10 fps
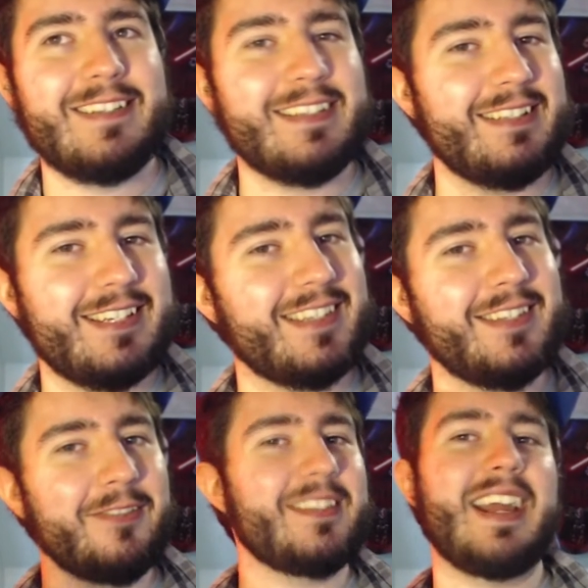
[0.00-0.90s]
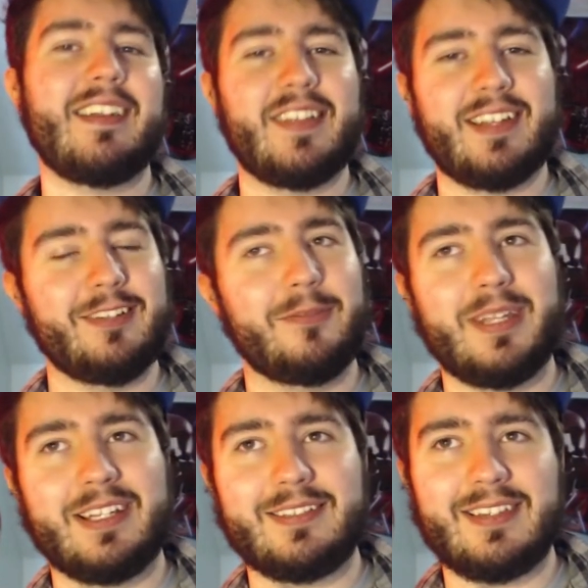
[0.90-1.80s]
Just don't die on that hill,
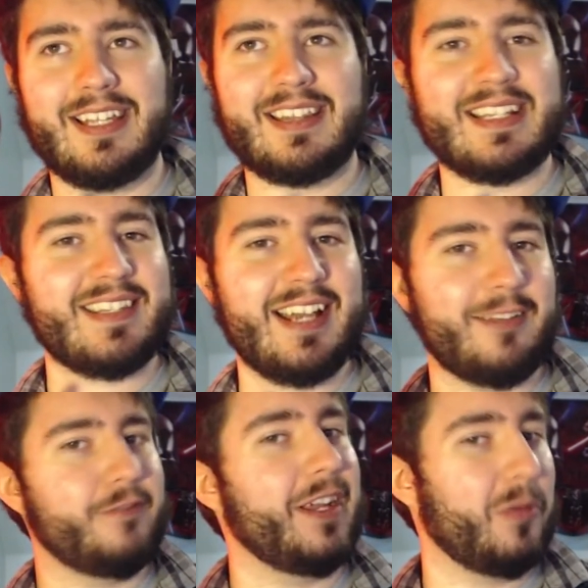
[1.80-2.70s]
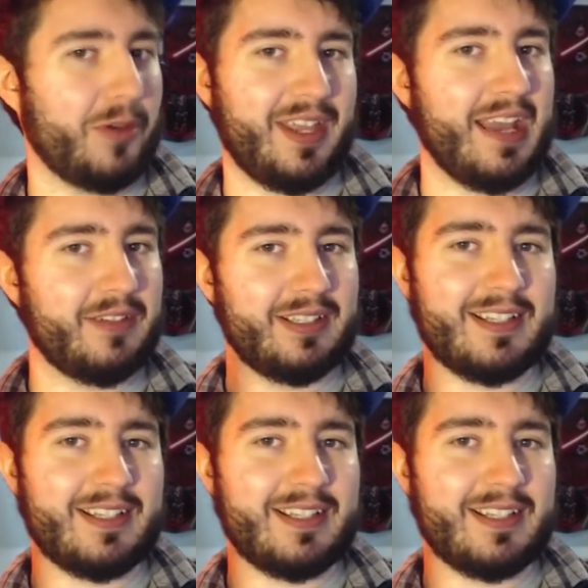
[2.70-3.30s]
man. Like, that's not a fight worth having.